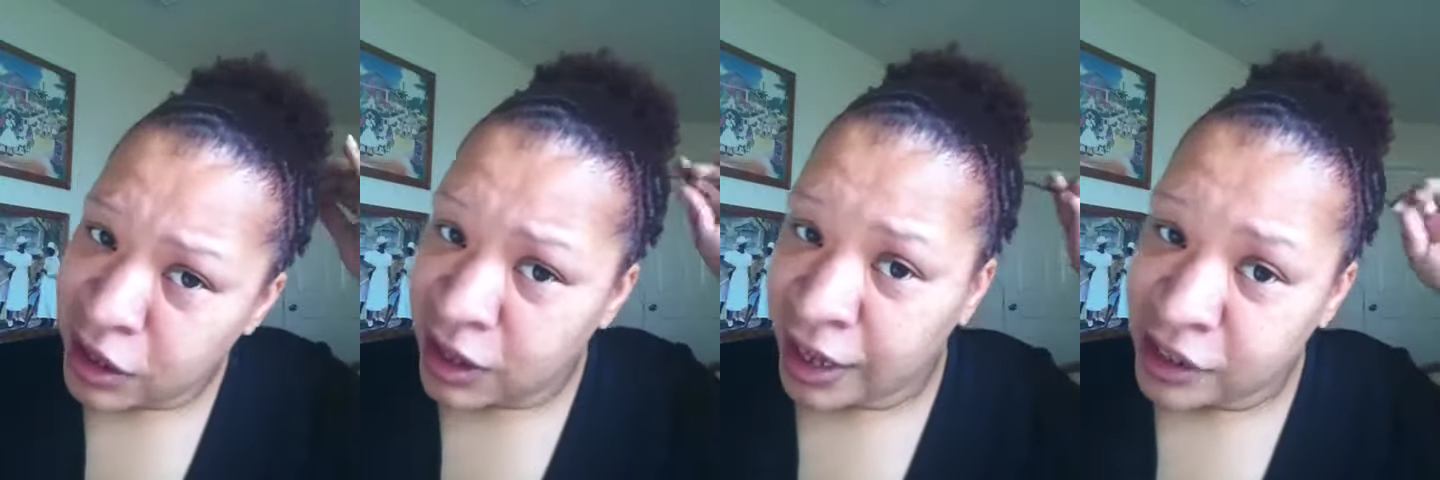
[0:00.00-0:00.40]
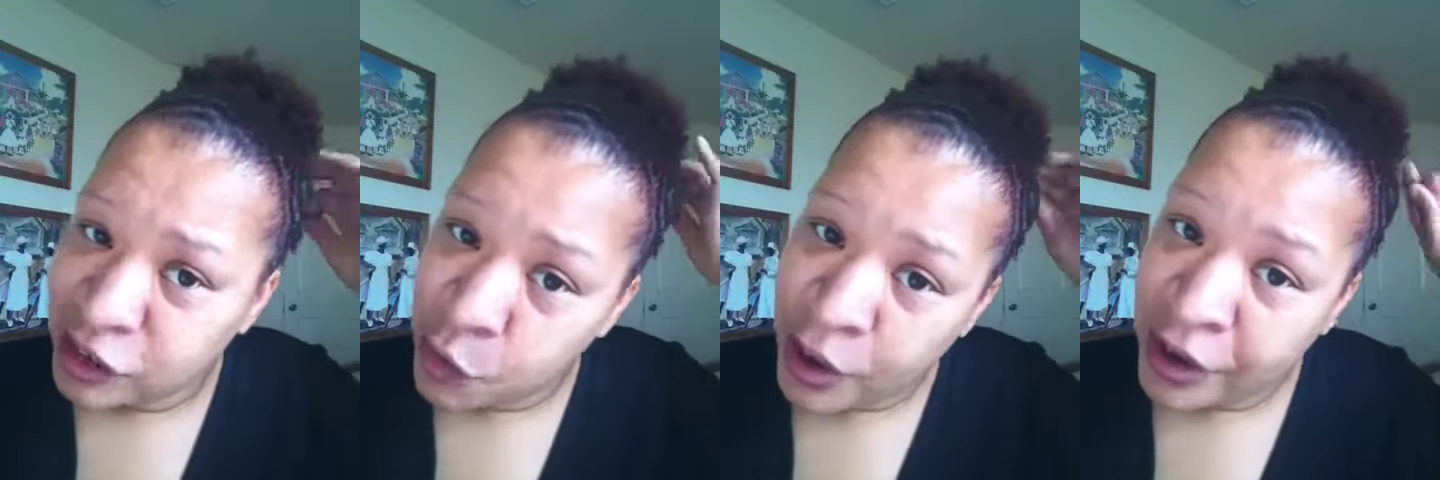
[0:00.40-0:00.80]
like
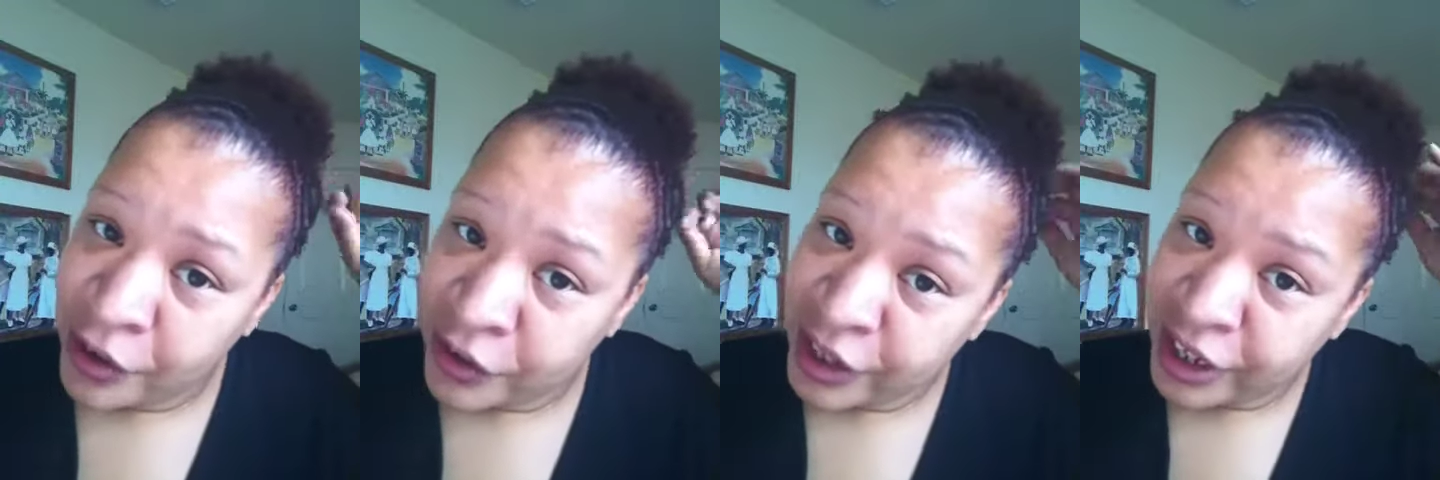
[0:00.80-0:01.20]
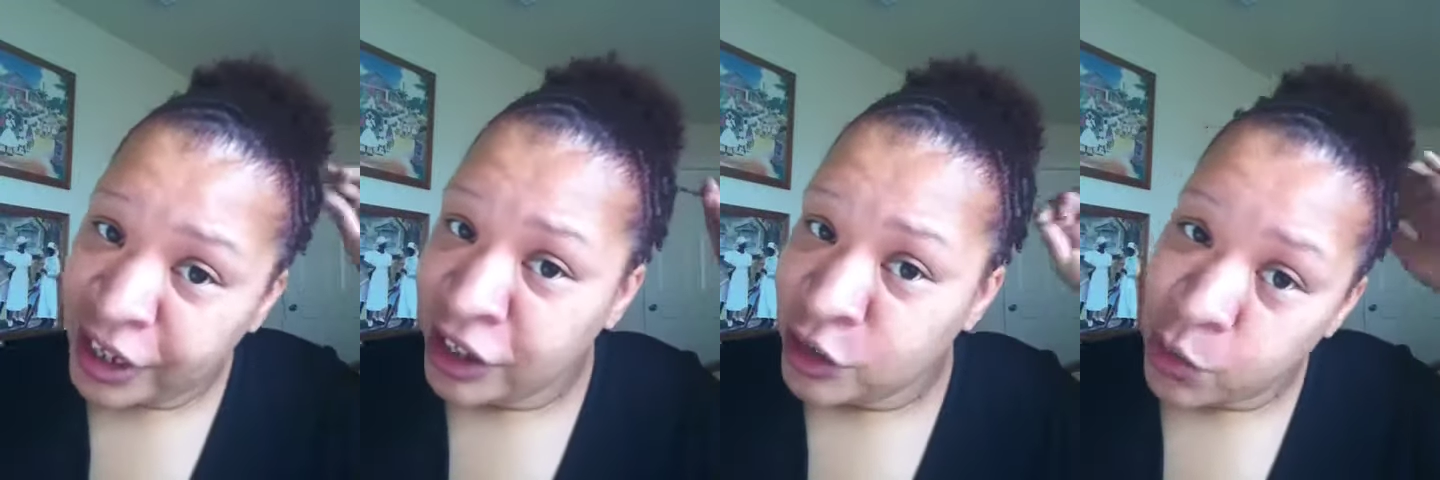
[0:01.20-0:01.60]
to where
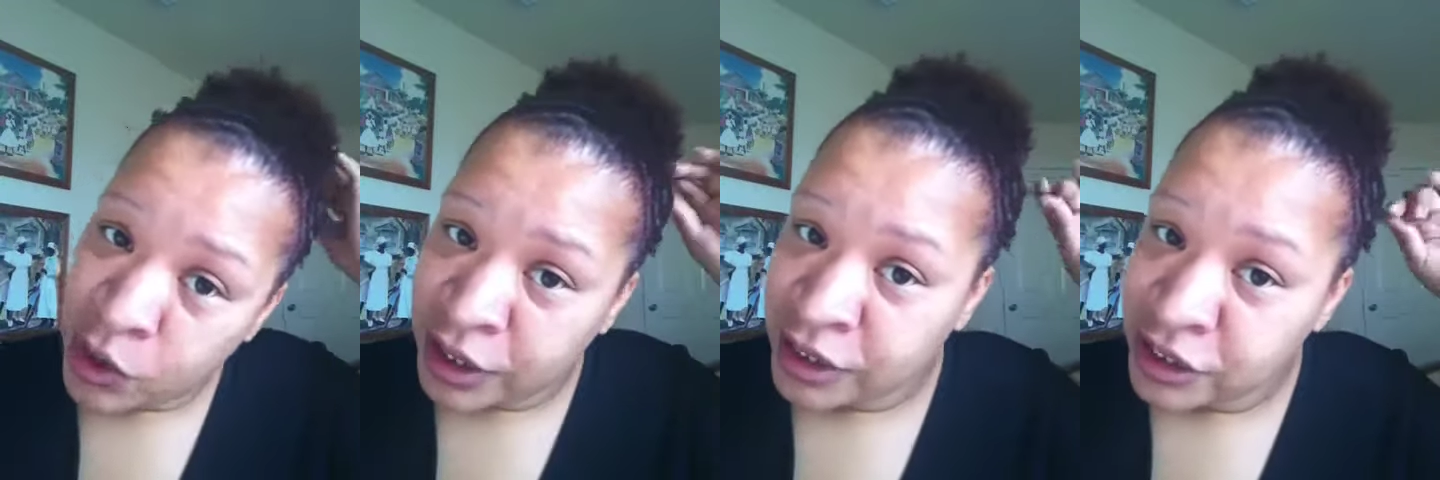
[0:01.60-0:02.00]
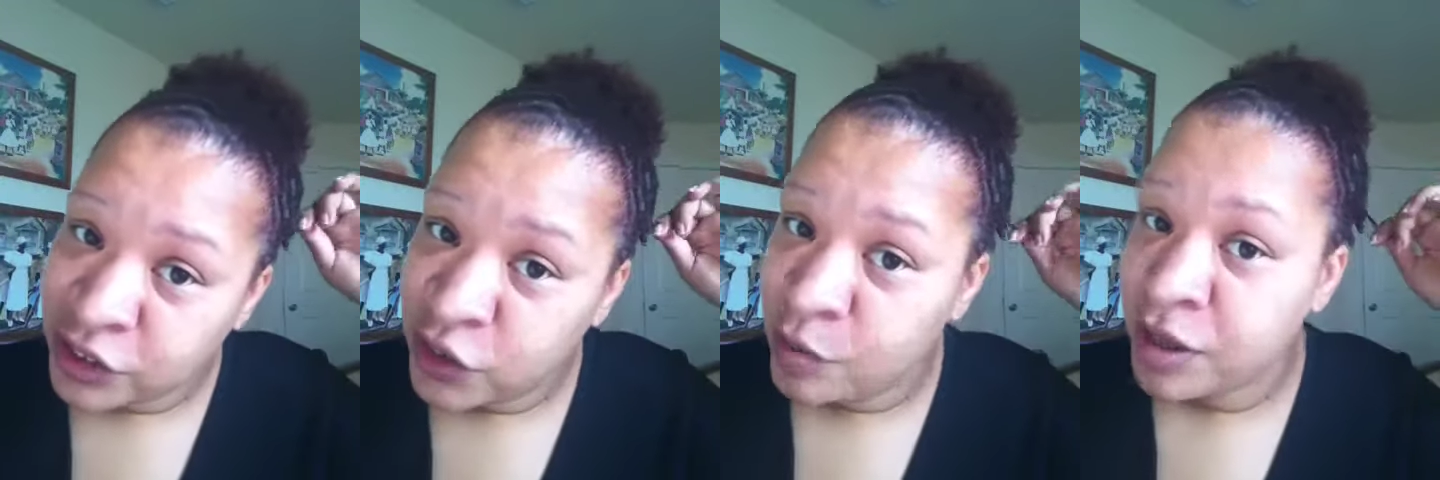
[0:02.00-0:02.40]
each one is
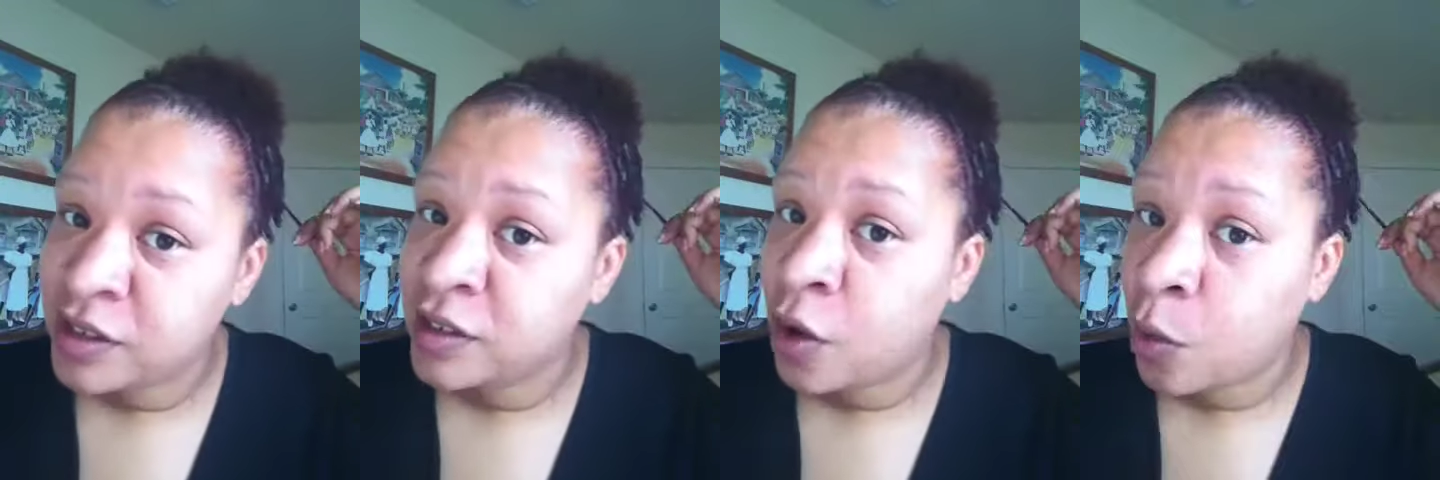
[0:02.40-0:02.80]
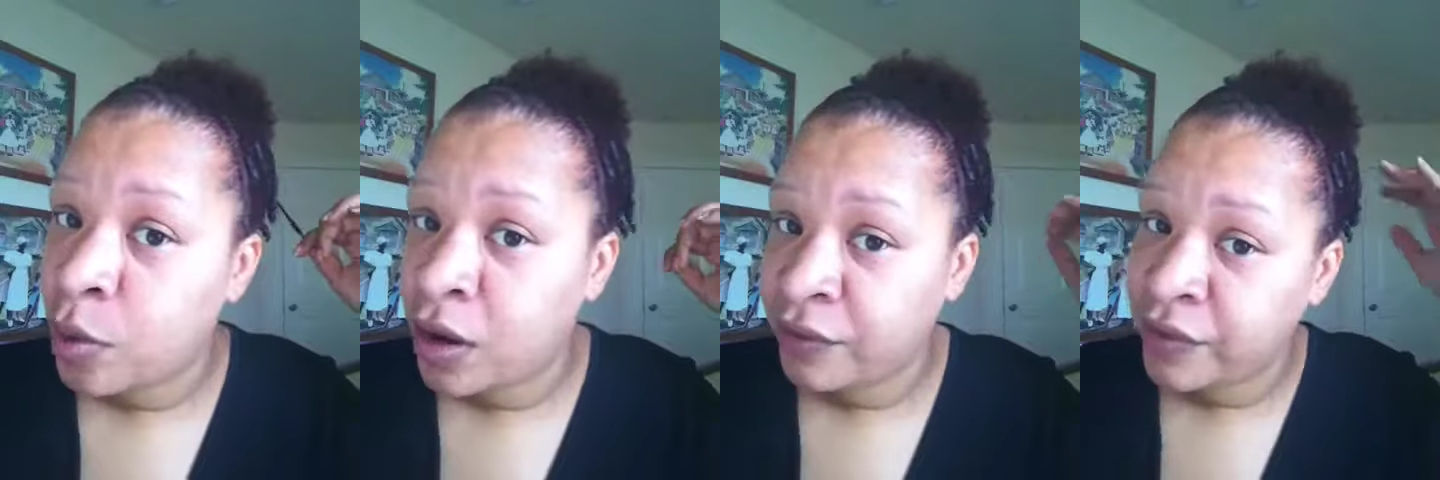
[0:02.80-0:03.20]
just going to be so
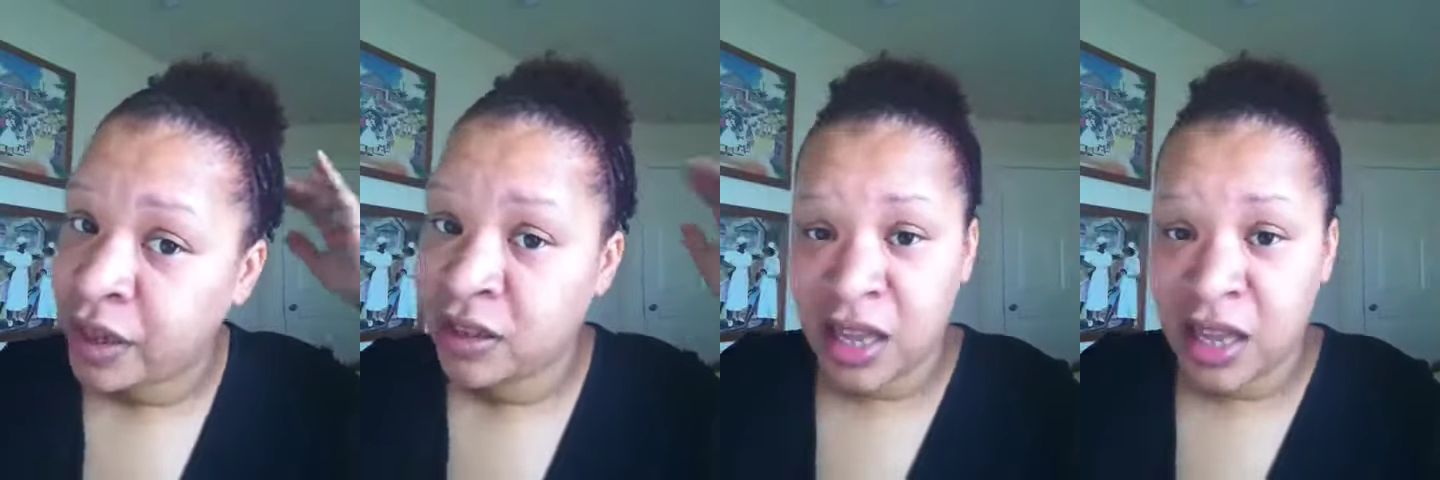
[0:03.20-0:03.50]
perfect.